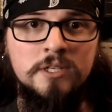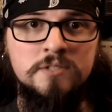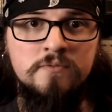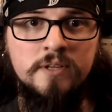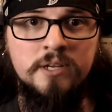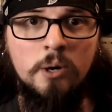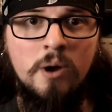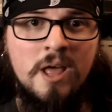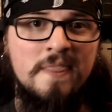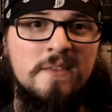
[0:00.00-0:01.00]
this video,
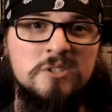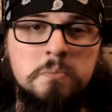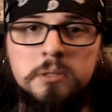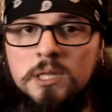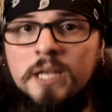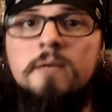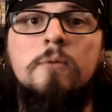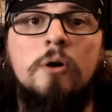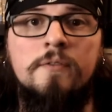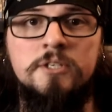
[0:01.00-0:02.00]
there's plenty
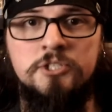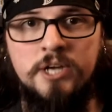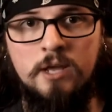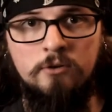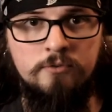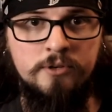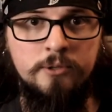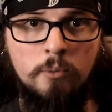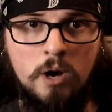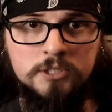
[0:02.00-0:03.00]
more on this channel for you
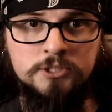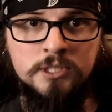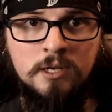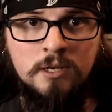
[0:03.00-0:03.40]
to watch.